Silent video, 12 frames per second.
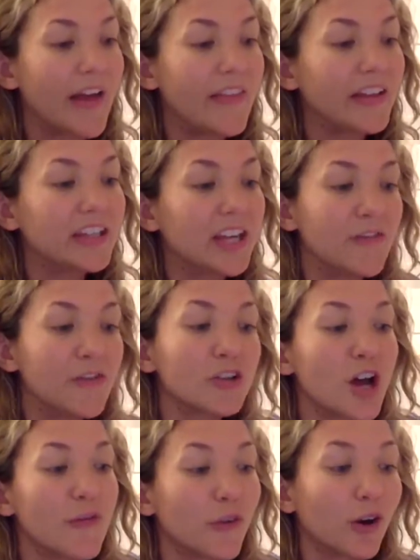and then give
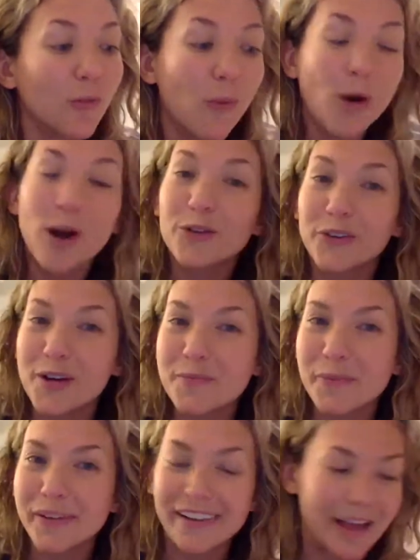yourself a reward for
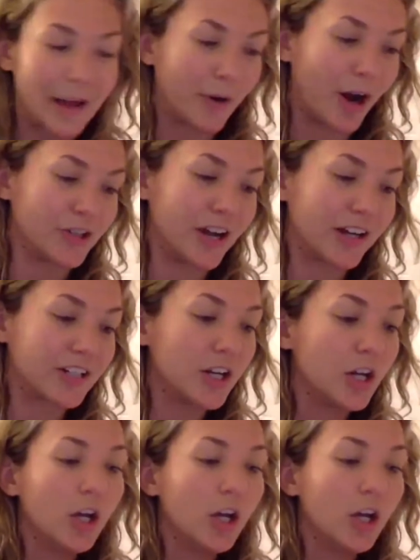completing that project.